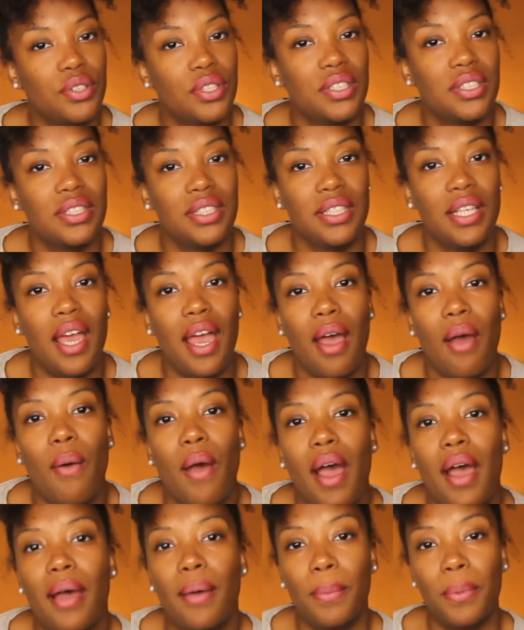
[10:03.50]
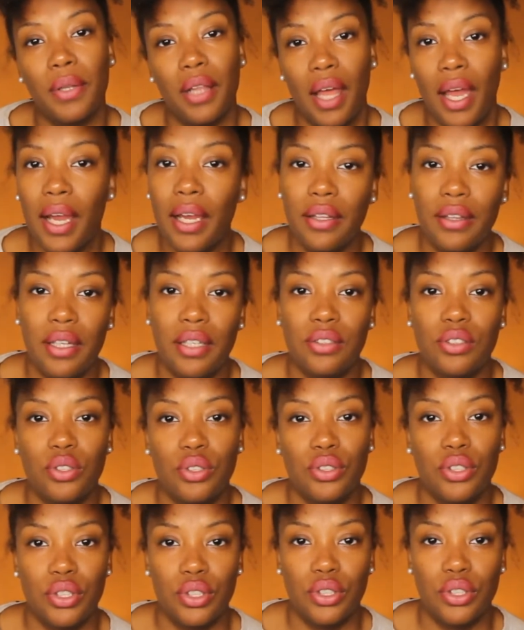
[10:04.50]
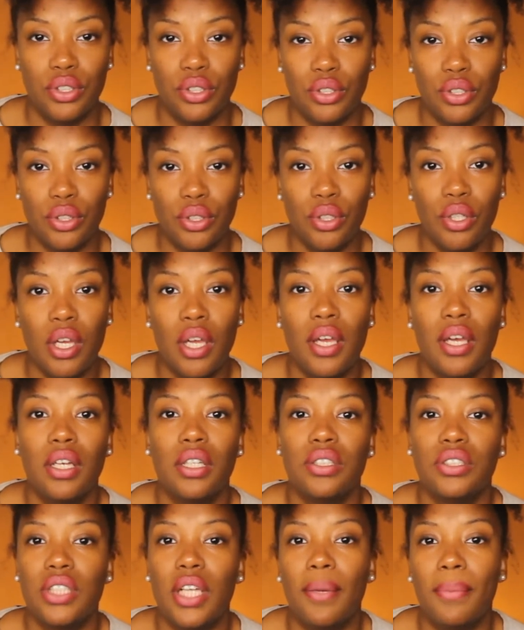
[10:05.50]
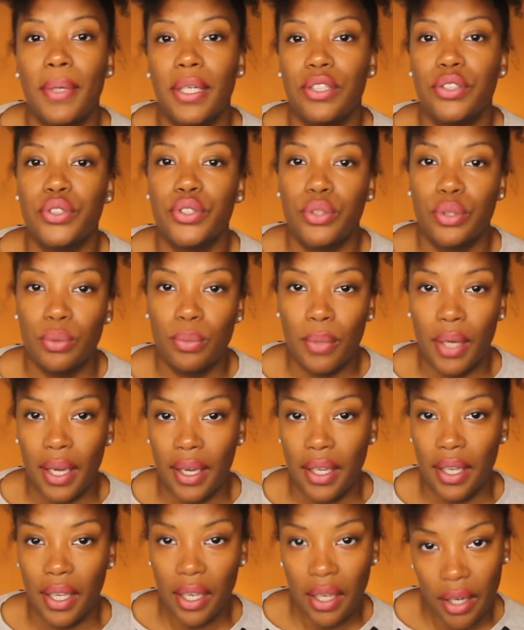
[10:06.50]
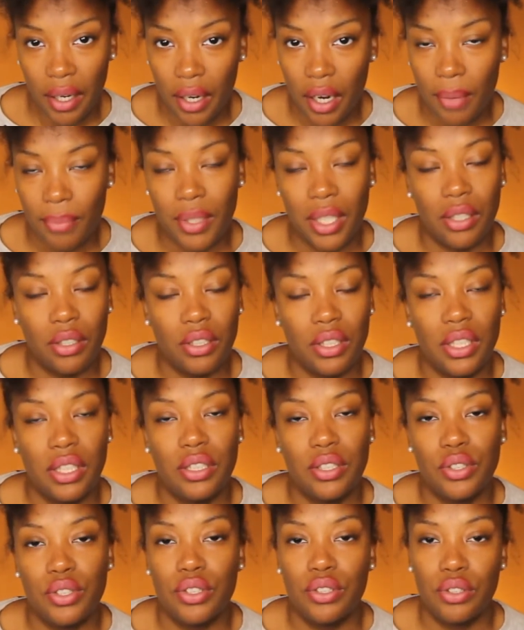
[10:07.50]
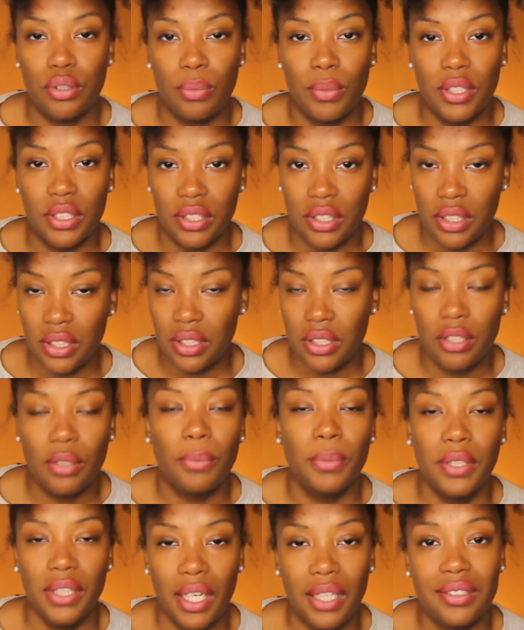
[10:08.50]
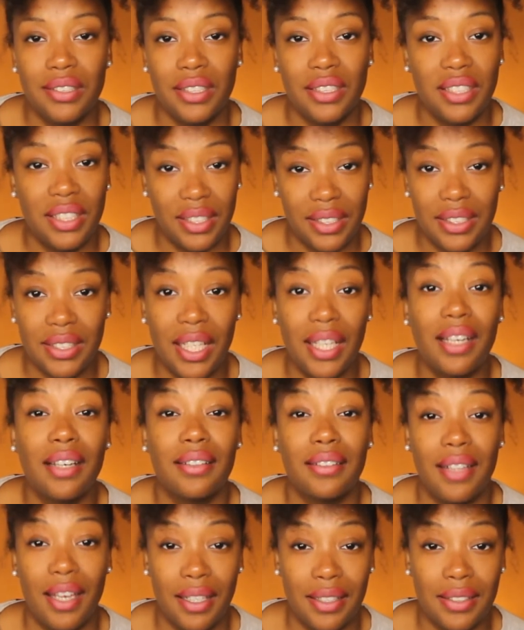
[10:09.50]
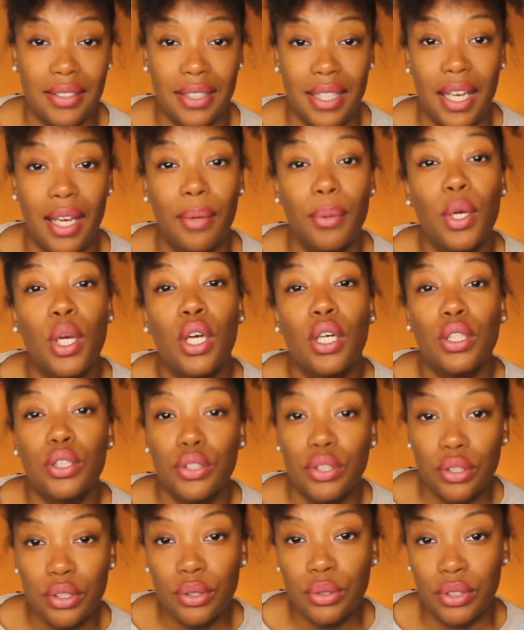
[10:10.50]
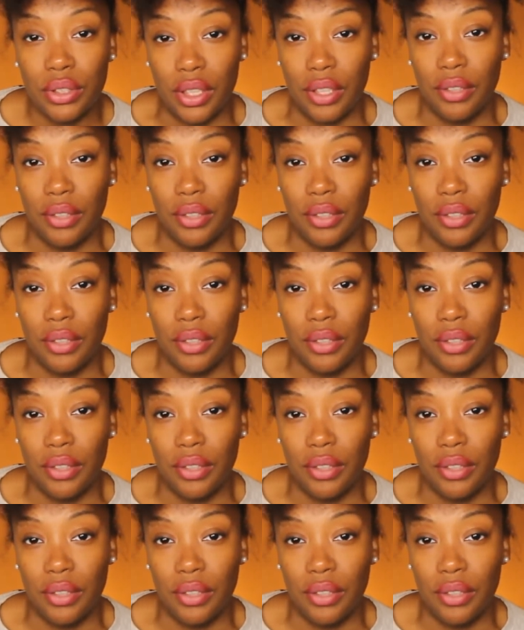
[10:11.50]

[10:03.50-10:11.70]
to see how I apply that traditional Chebe to my hair. I'm not going to get into too much detail, but yes, it does take a lot of time to do so.